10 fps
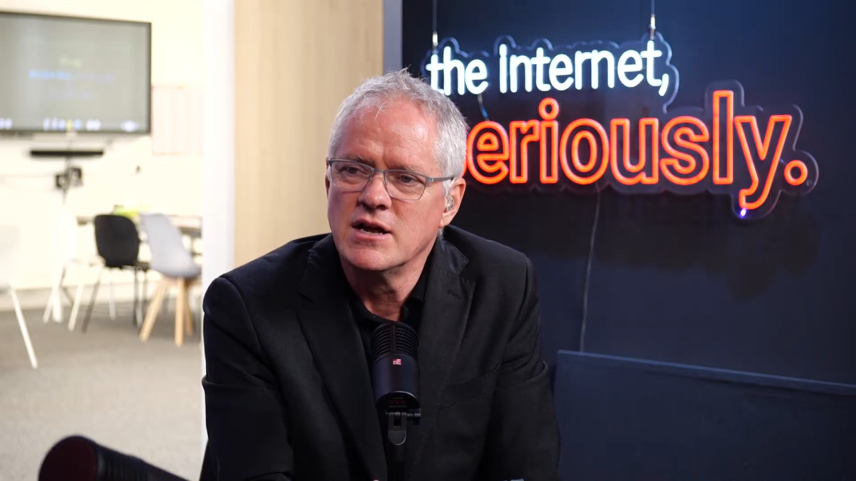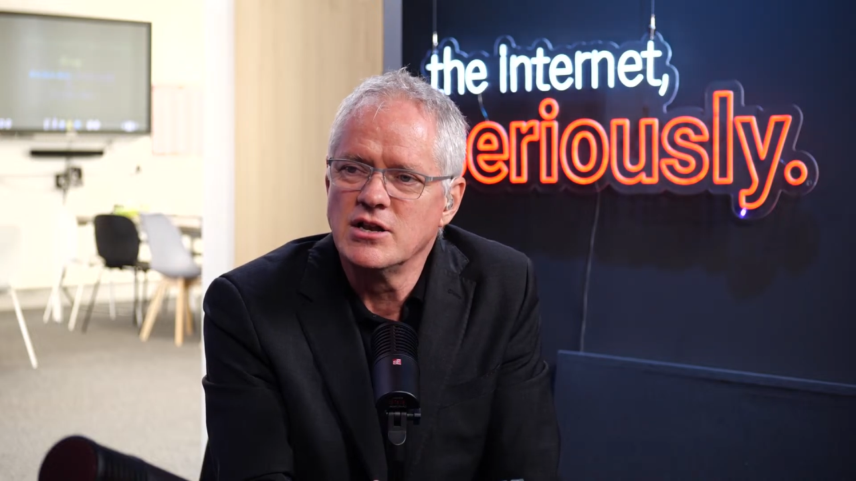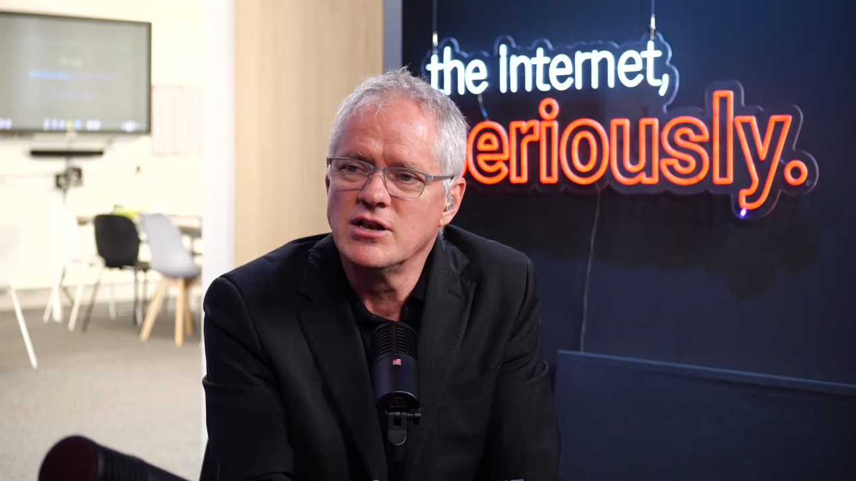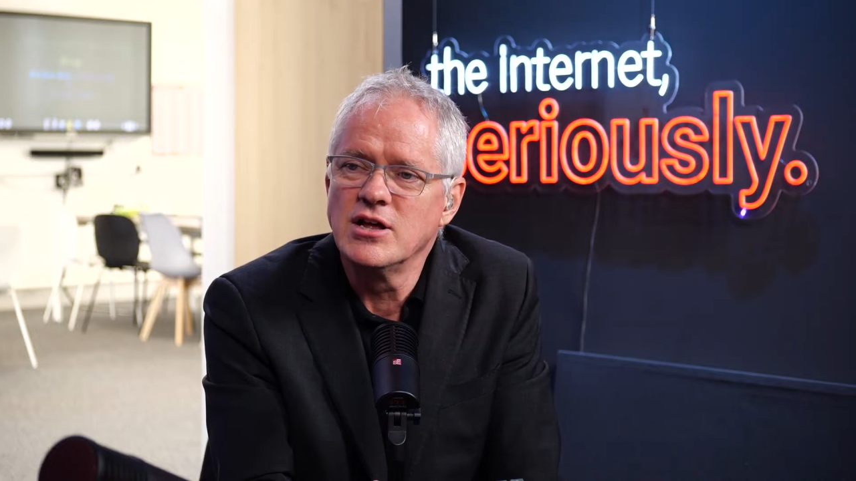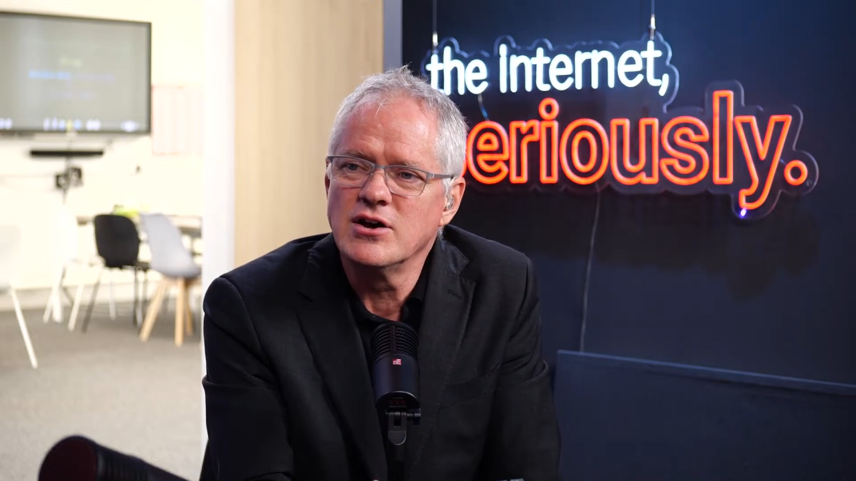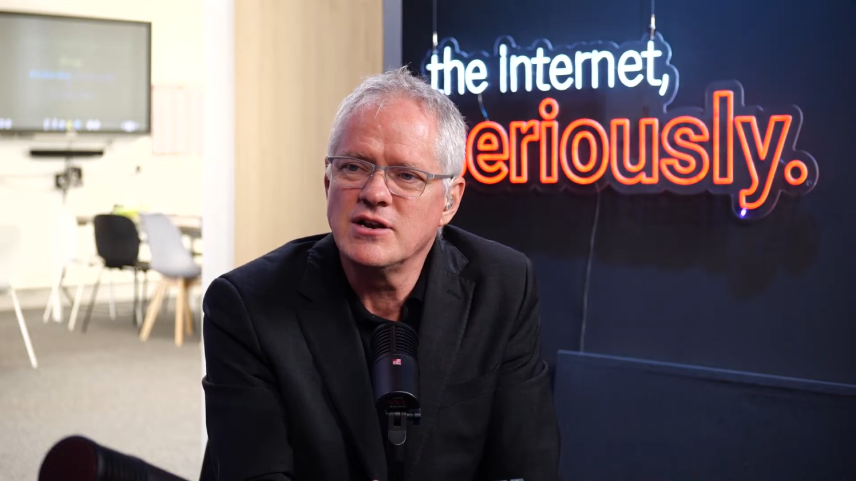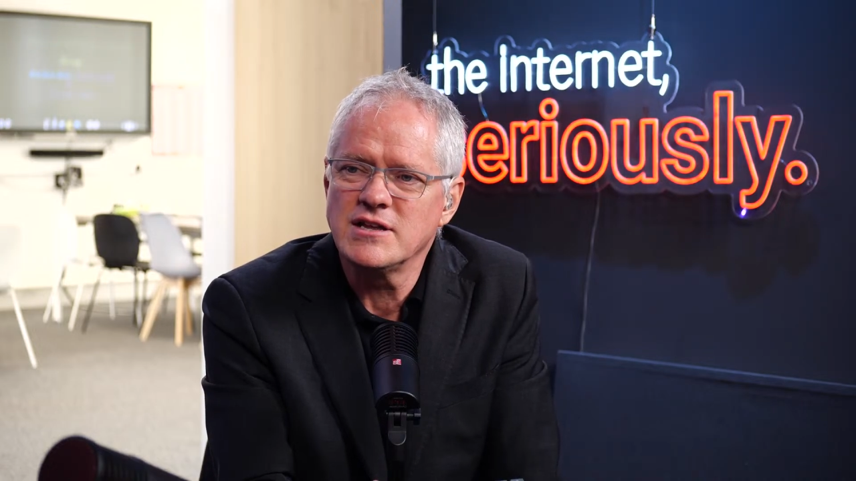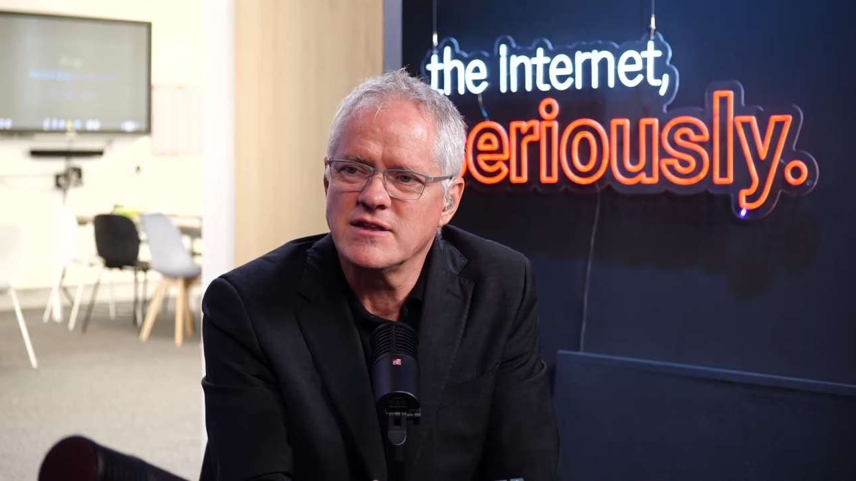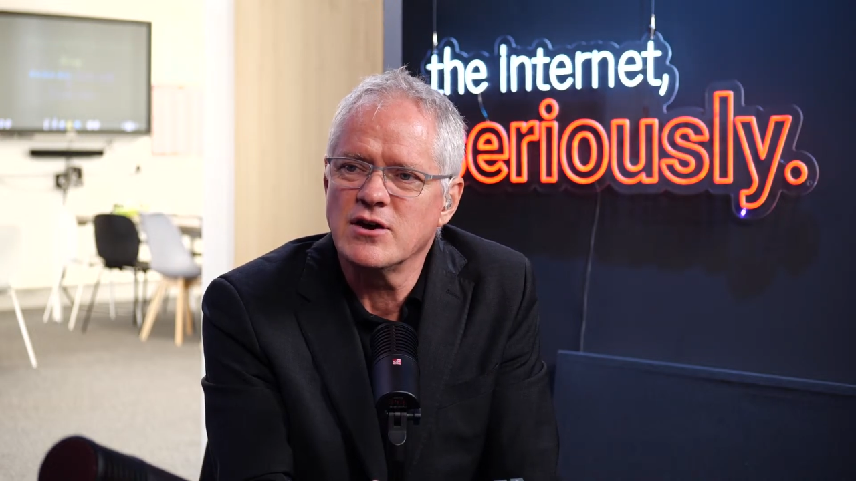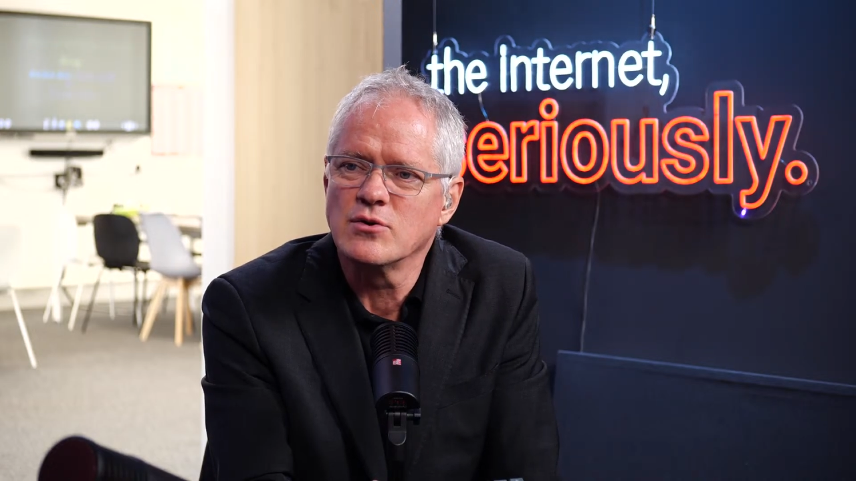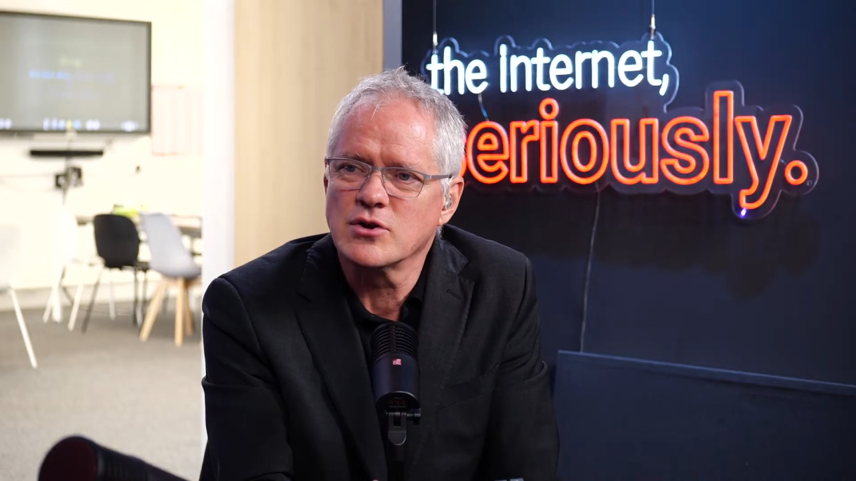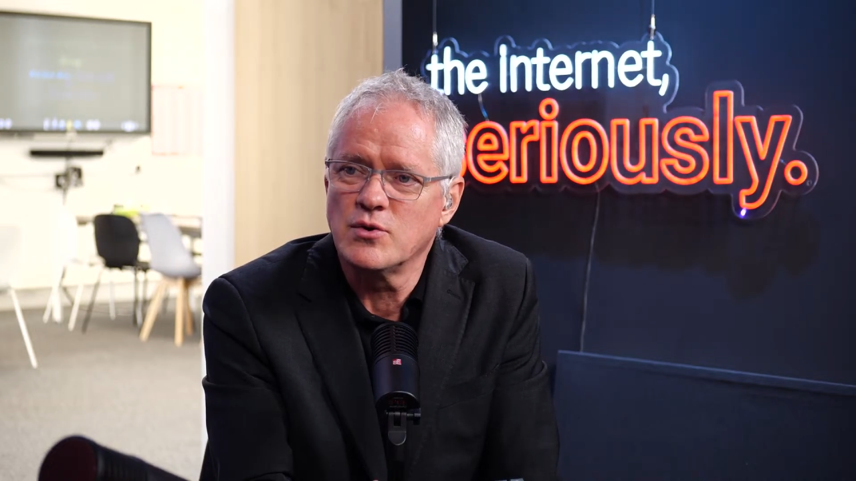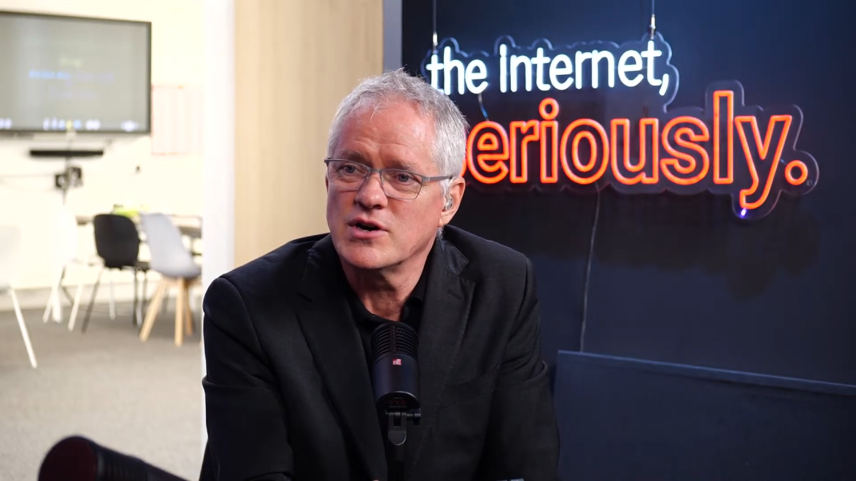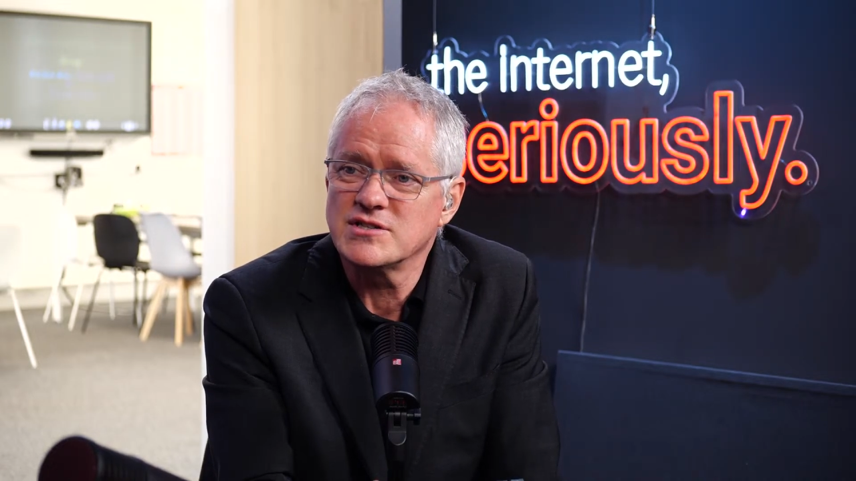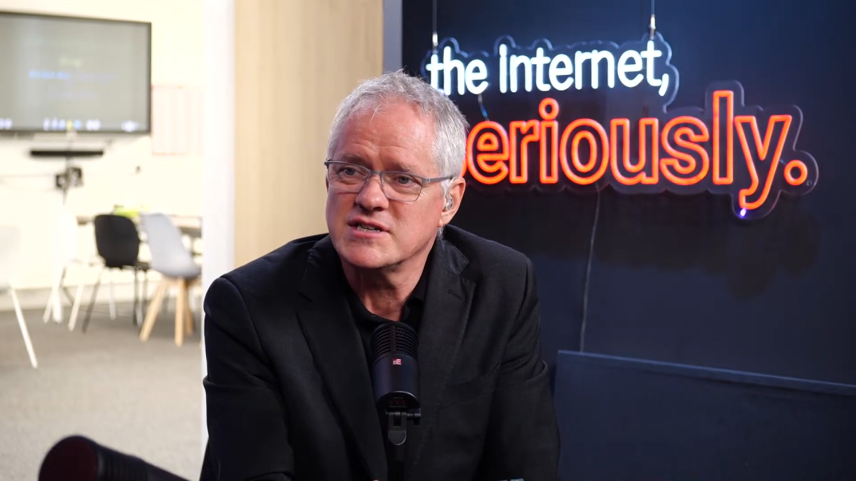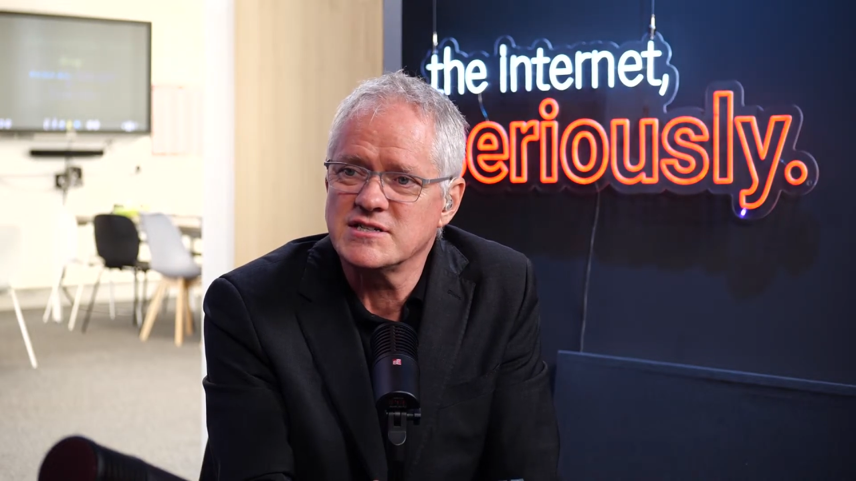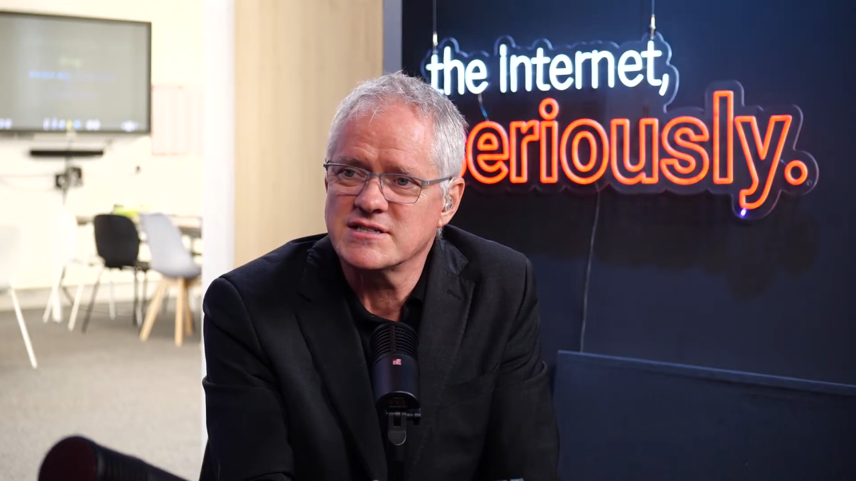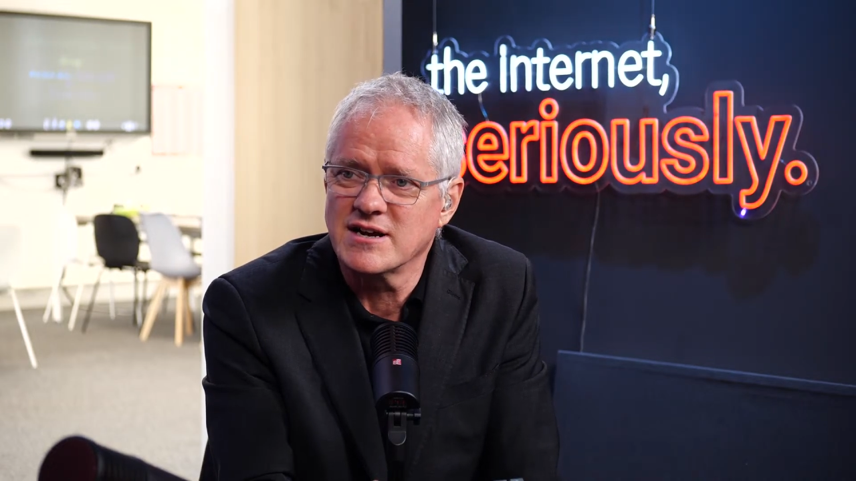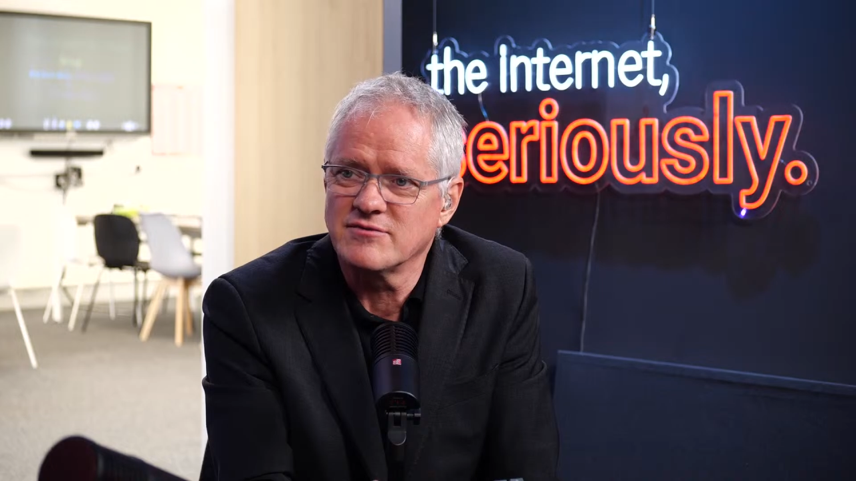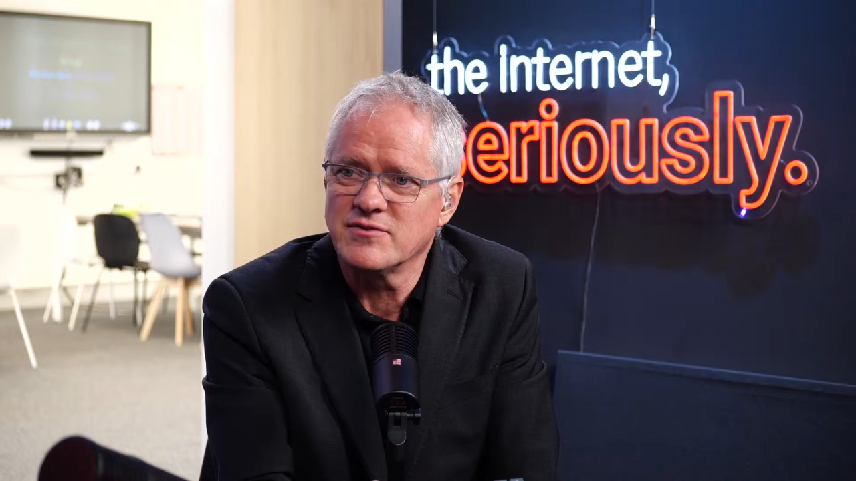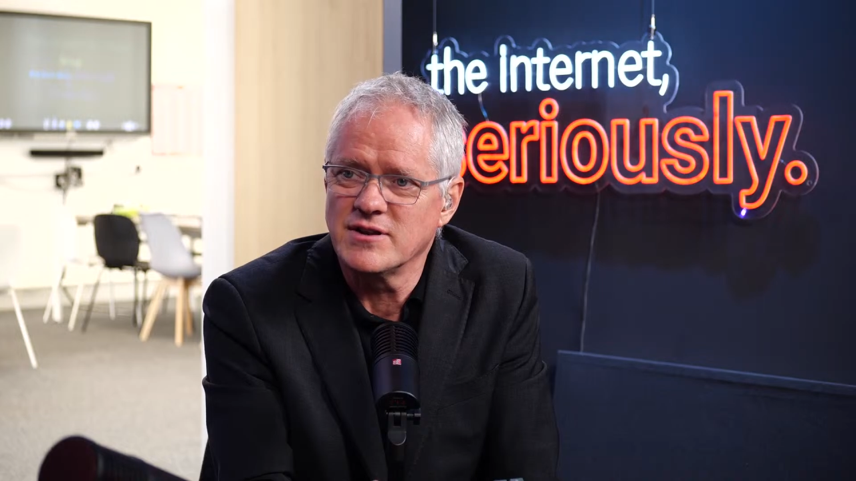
learning the old QWERTY stuff